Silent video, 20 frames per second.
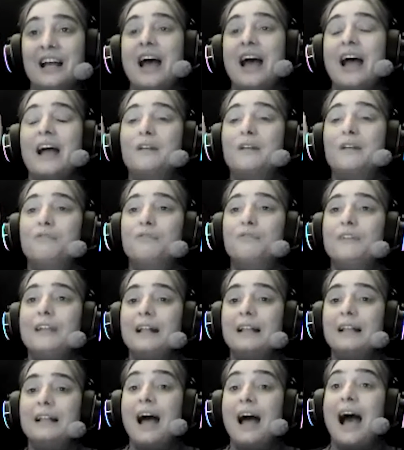And
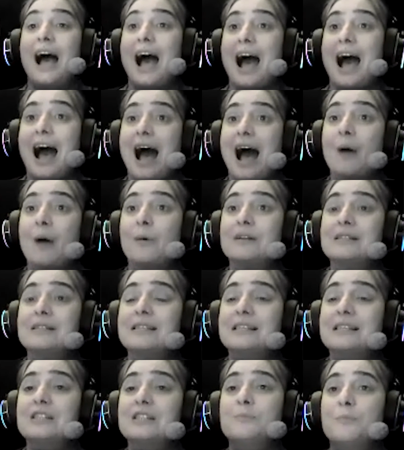feel, how is
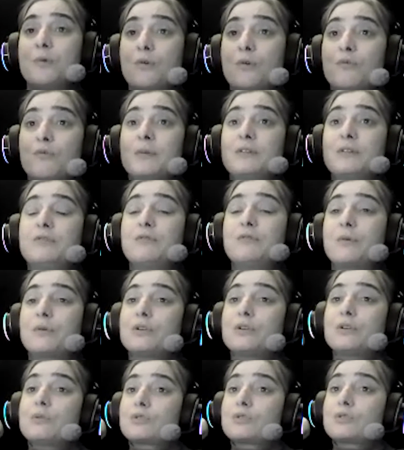this movement for
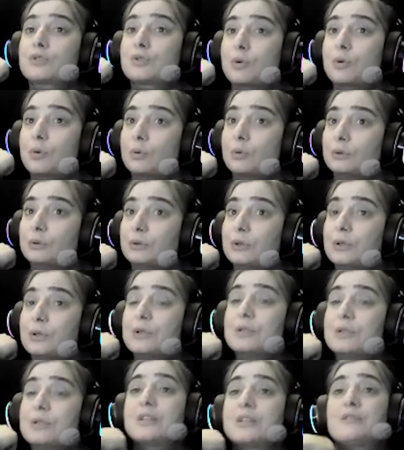your
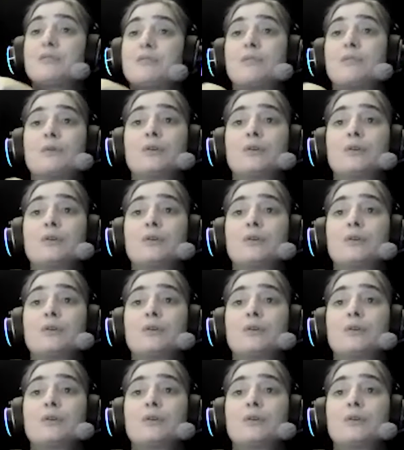shoulders and for